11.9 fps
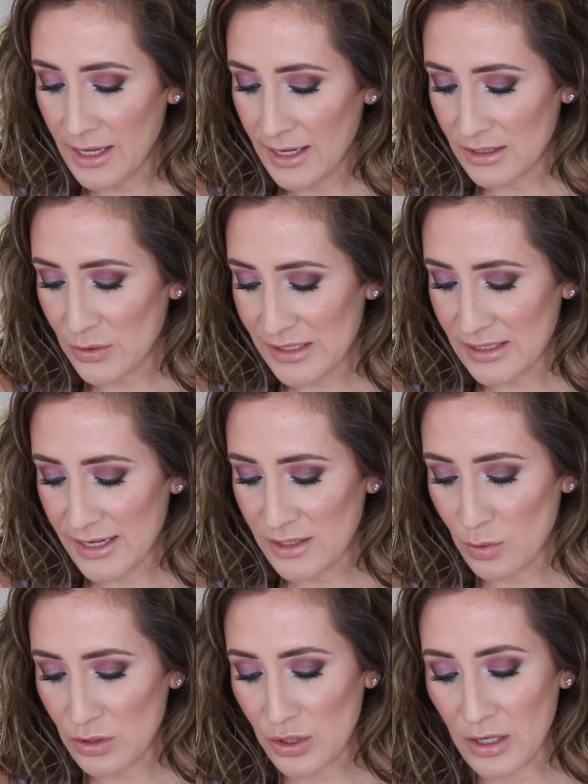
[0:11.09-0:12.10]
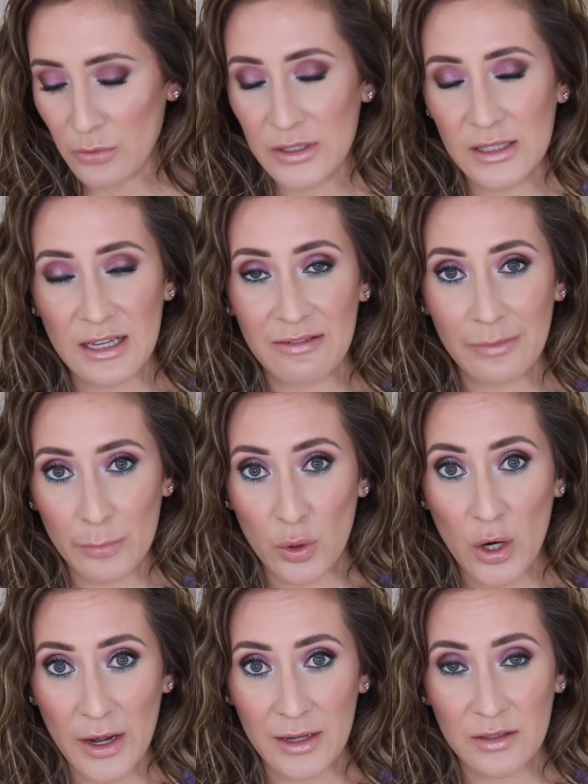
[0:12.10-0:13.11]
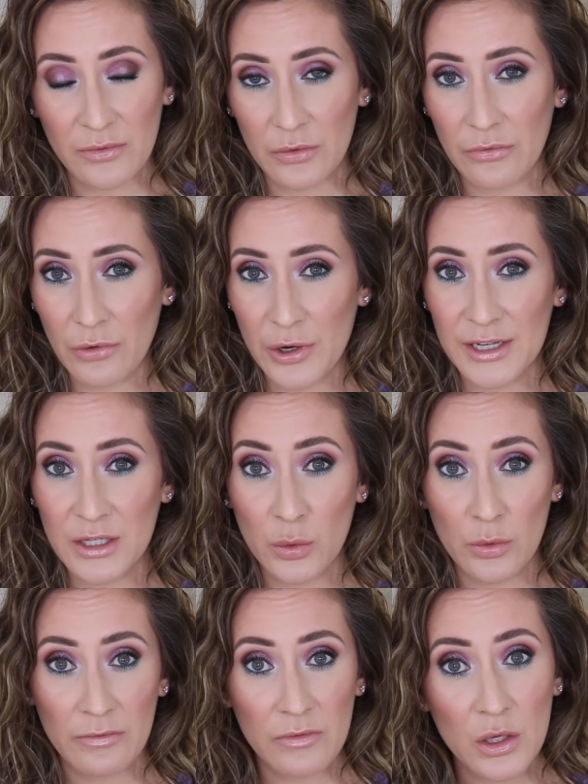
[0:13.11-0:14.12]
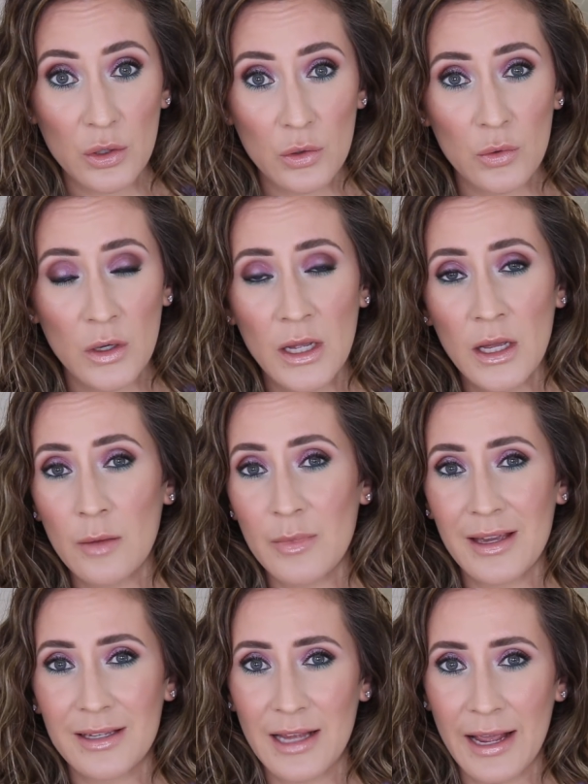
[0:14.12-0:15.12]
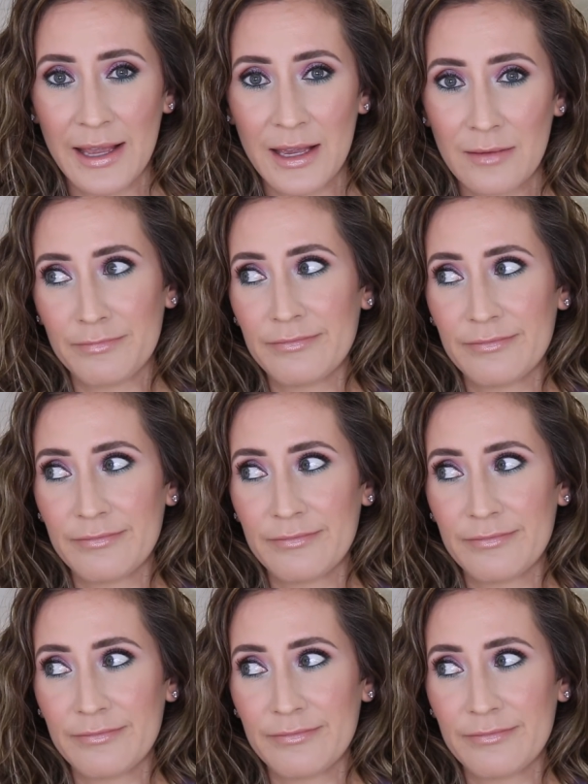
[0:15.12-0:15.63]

It's always nice when you can receive products for free to review because I